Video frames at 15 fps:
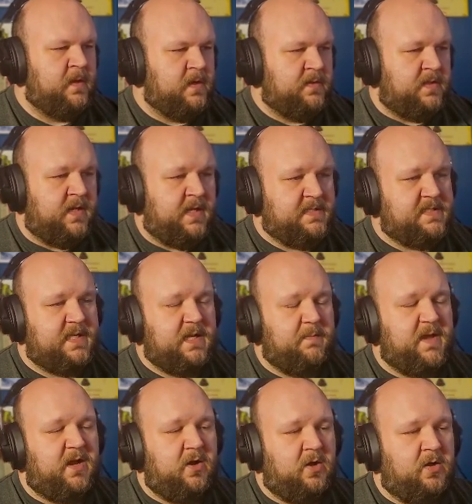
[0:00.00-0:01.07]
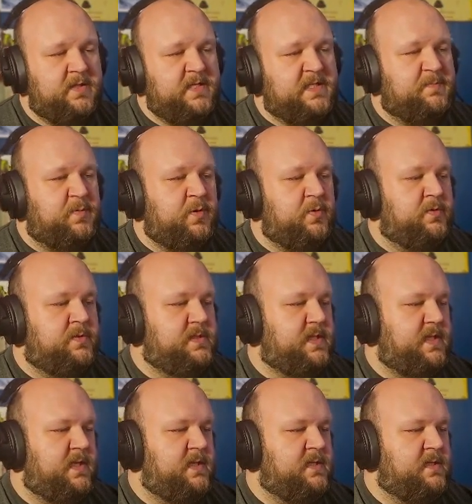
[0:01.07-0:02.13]
The nice thing about all these boosts
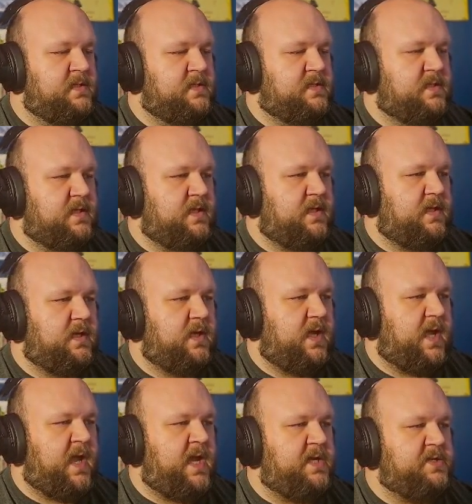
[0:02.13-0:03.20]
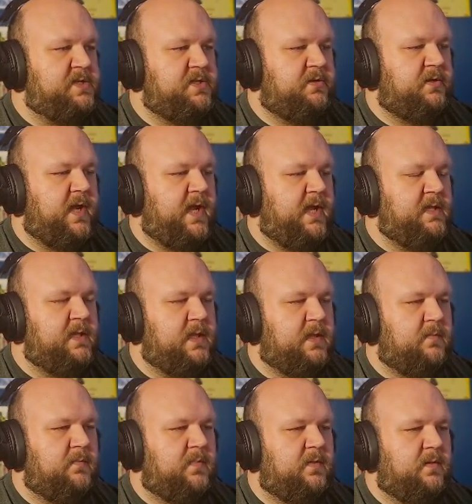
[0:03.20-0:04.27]
is as you gain
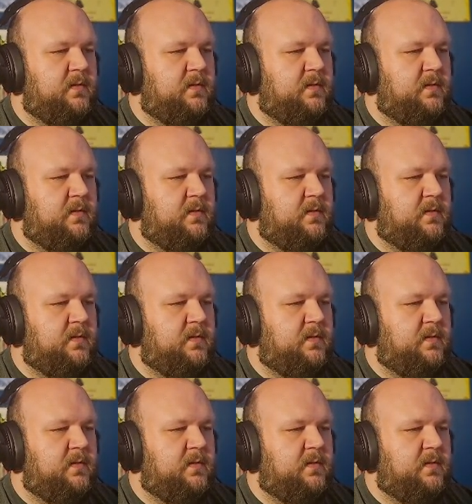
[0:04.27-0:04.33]
them,